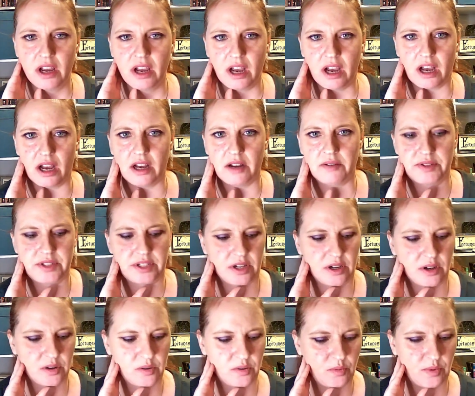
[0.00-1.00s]
Uh,
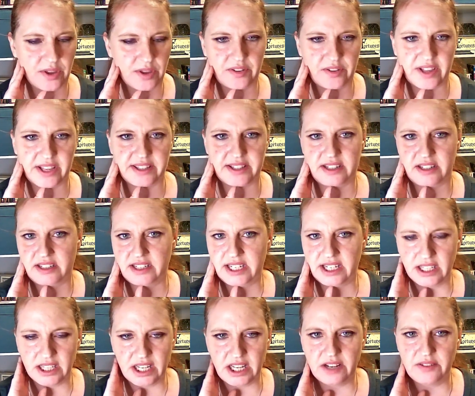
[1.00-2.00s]
so whether that's tea
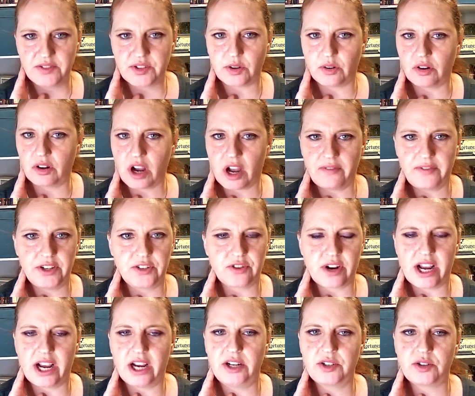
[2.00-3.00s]
leaves or coffee
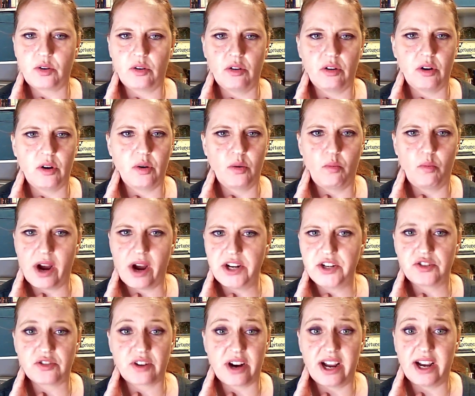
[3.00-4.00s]
dregs or
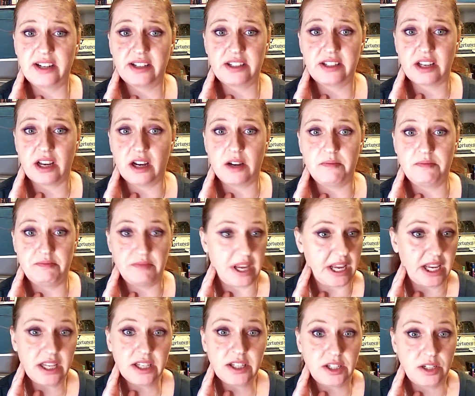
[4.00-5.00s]
wine dregs, um,
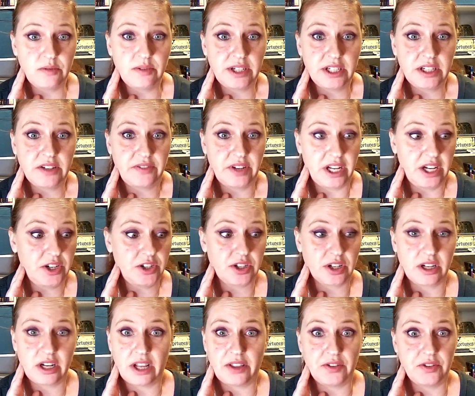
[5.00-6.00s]
he's doing
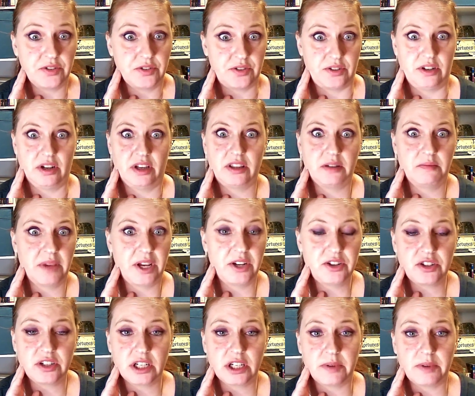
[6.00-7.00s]
divination, and there's nothing
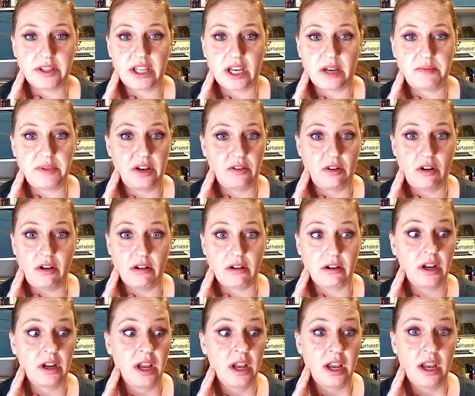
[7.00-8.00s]
mentioned about that being
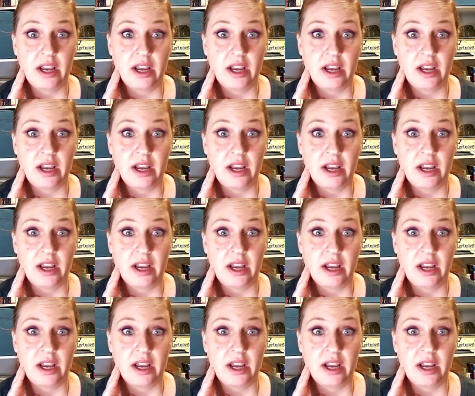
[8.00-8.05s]
wrong.